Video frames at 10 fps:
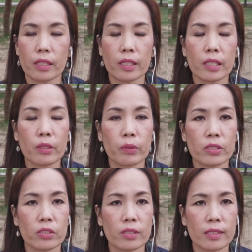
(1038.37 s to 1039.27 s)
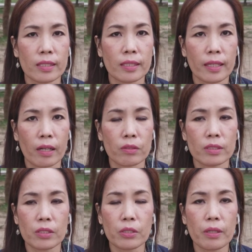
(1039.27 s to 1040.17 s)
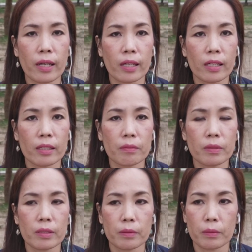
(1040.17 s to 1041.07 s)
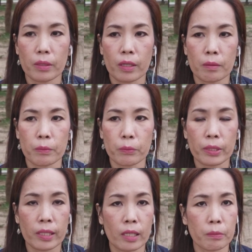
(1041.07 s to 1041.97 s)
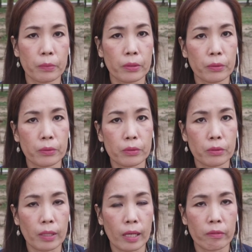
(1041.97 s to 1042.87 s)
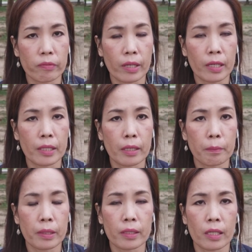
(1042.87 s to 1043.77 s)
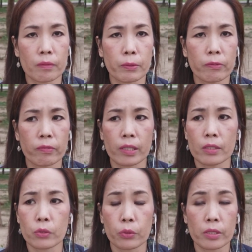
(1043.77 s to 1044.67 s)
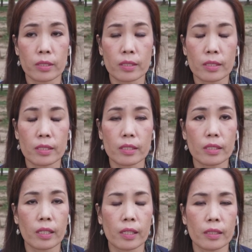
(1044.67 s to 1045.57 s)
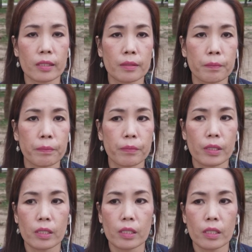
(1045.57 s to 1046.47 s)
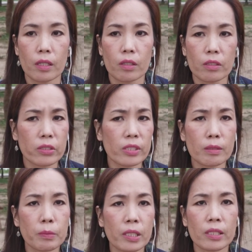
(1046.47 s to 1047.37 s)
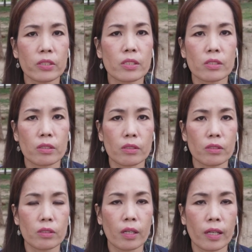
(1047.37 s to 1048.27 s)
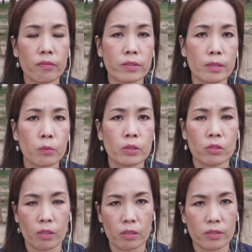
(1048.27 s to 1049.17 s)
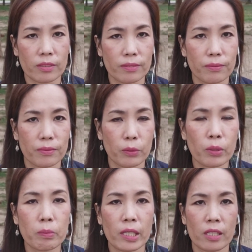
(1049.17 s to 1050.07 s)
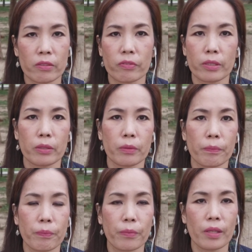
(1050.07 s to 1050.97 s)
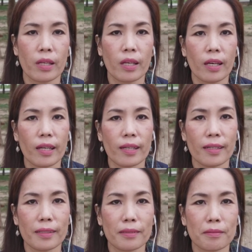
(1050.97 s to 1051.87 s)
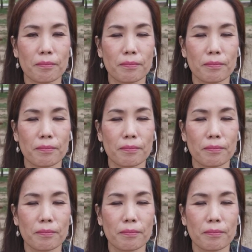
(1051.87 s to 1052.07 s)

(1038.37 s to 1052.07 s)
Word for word: any questions, any doubts that you have, um, we can help you to clarify them and help you find sources and um, or just merely just have someone to talk to. We'll be here for you. And